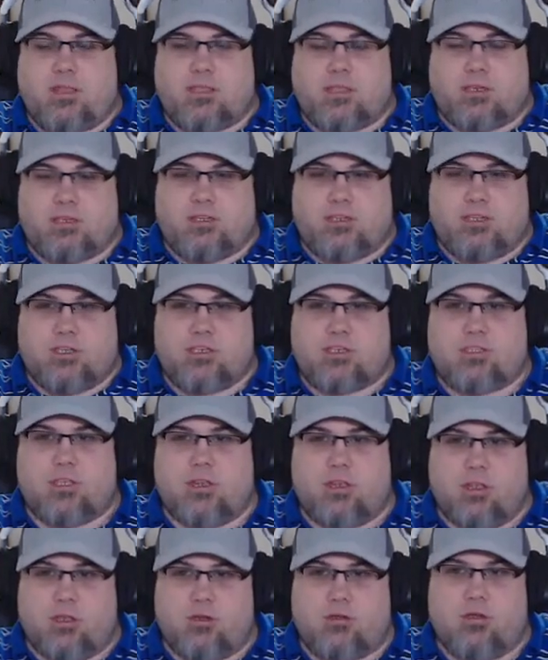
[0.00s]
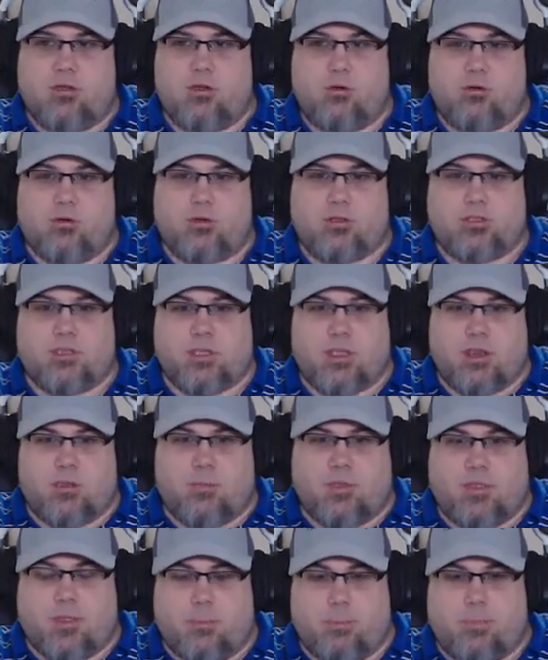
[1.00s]
is it just the logo, or is it
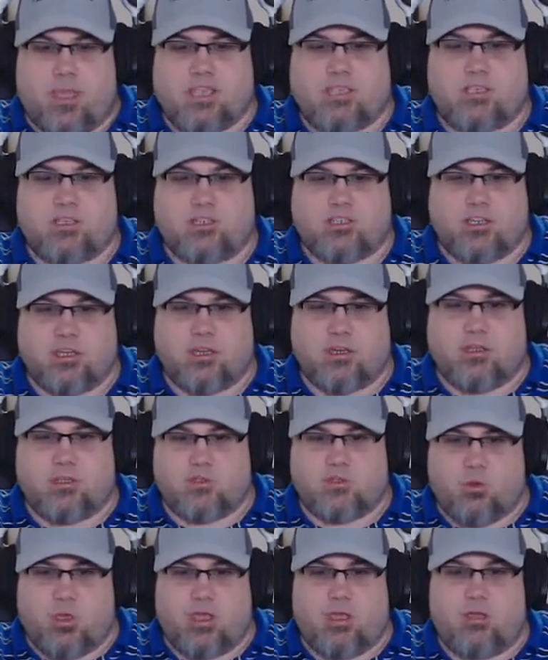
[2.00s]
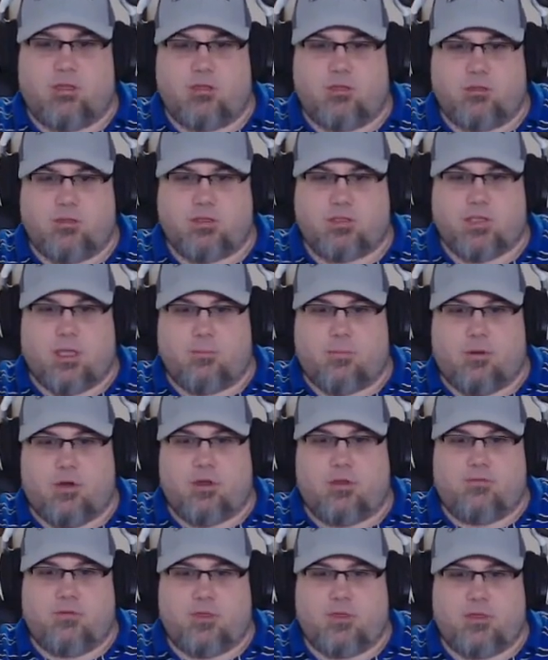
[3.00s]
going to be the messaging as well? Is that
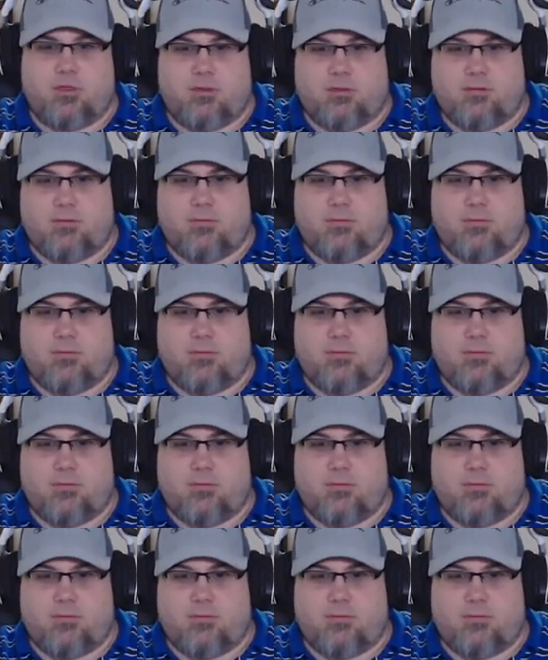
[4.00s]
part of it?